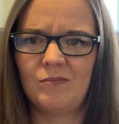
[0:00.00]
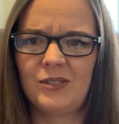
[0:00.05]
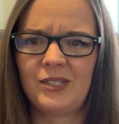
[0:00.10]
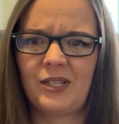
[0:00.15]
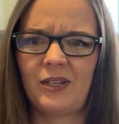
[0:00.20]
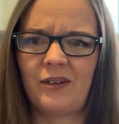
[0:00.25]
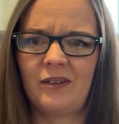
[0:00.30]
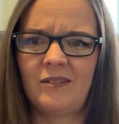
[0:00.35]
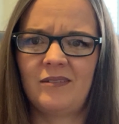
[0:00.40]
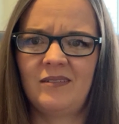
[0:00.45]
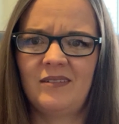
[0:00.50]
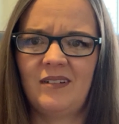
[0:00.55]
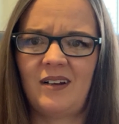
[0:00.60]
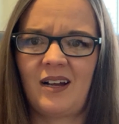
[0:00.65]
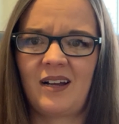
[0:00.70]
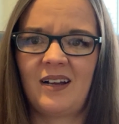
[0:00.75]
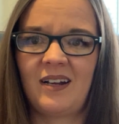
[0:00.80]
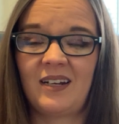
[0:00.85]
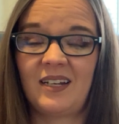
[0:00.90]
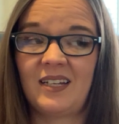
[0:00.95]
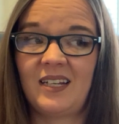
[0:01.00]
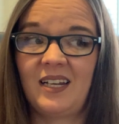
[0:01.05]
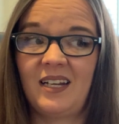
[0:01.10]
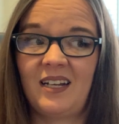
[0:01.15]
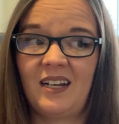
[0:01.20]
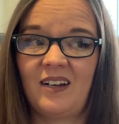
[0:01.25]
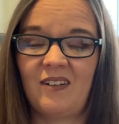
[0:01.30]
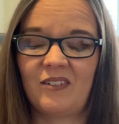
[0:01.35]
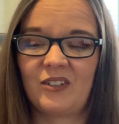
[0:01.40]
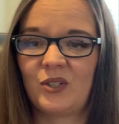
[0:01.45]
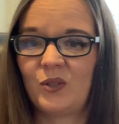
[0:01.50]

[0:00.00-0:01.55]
so I kind of didn't have a